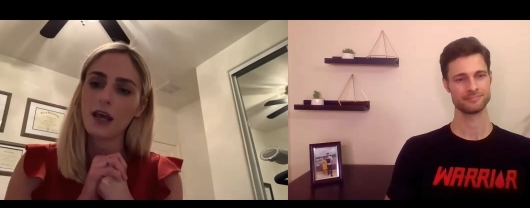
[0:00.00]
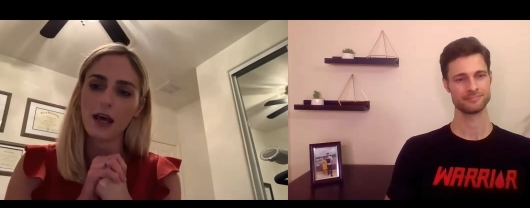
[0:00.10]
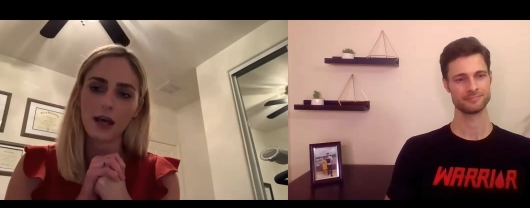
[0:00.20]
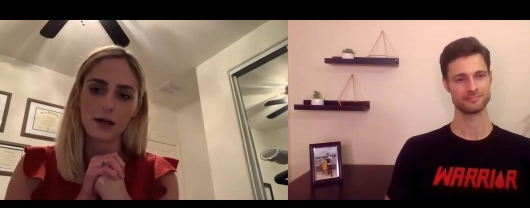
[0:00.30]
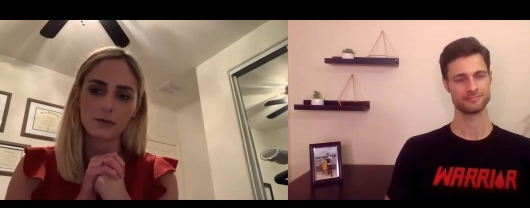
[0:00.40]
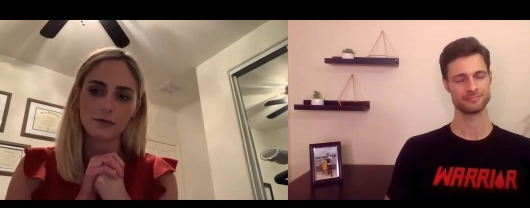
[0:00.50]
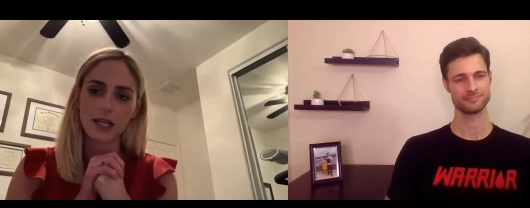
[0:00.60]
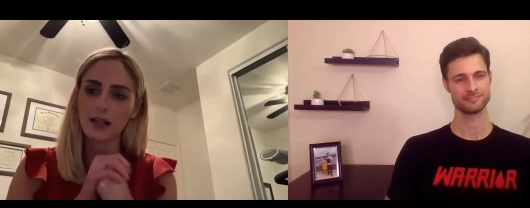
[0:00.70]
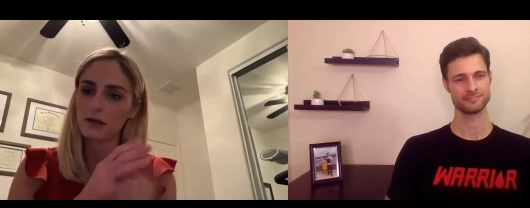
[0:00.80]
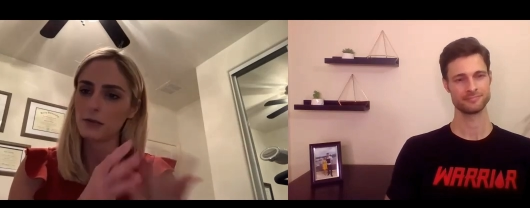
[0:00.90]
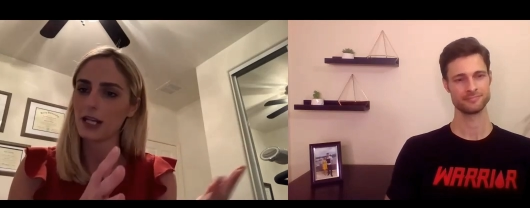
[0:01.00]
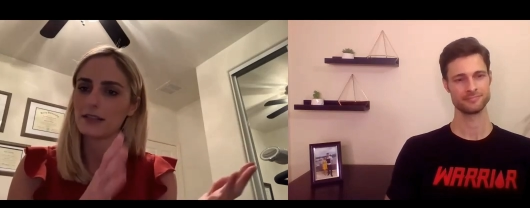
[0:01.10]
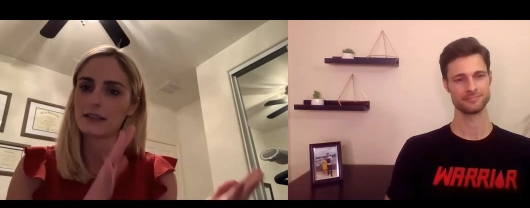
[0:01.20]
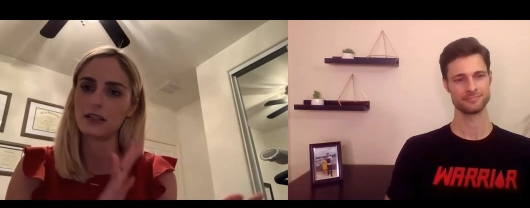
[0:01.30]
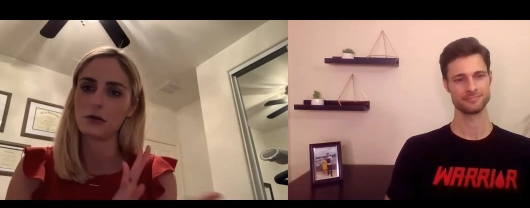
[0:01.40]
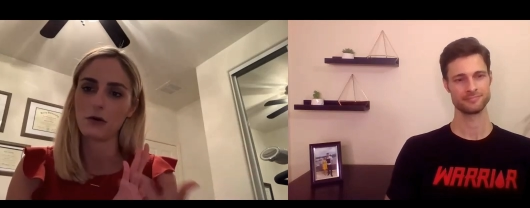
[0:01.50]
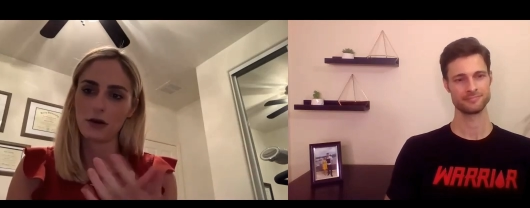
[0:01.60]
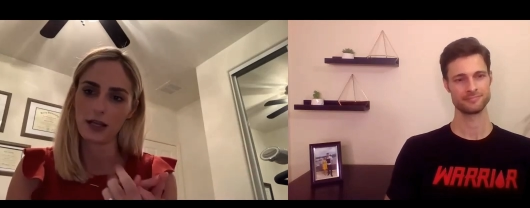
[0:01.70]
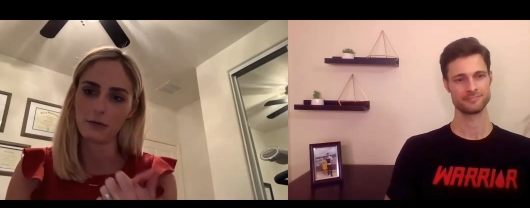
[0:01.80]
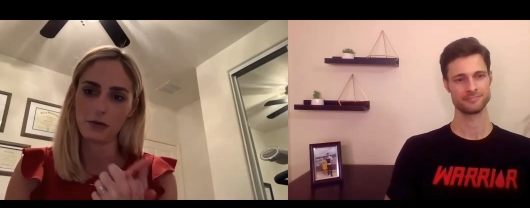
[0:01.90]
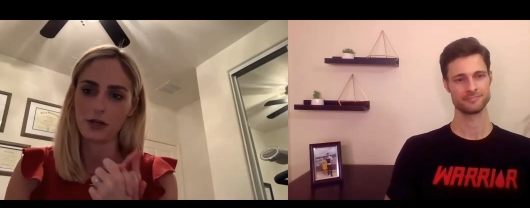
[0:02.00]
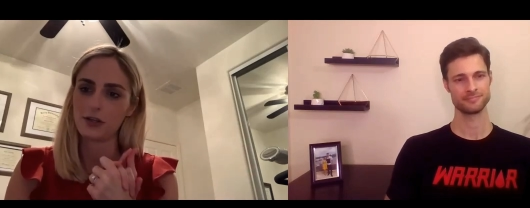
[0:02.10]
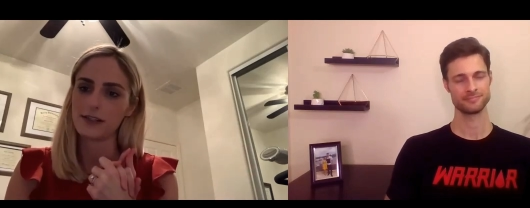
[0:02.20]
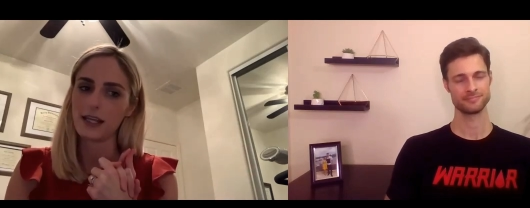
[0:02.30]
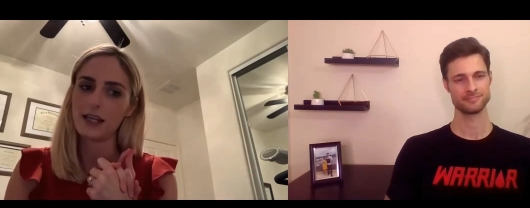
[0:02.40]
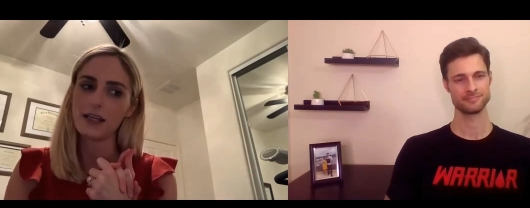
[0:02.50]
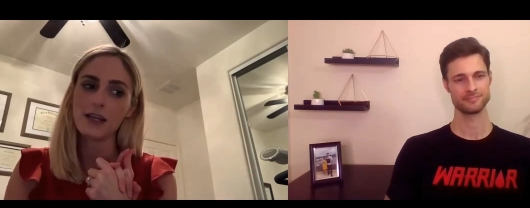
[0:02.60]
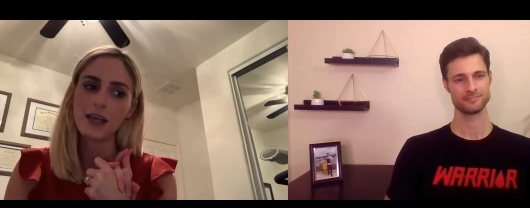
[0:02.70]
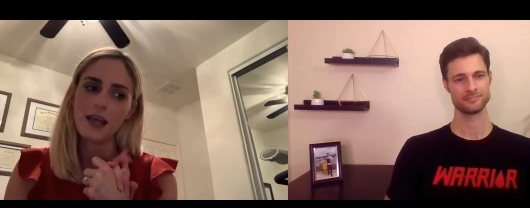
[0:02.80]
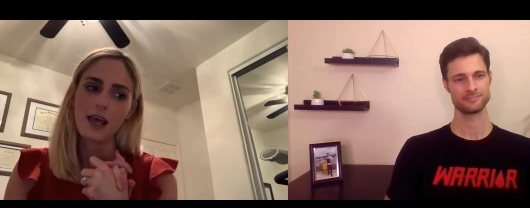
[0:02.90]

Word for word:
Speaker 1: um, telemedicine or in person,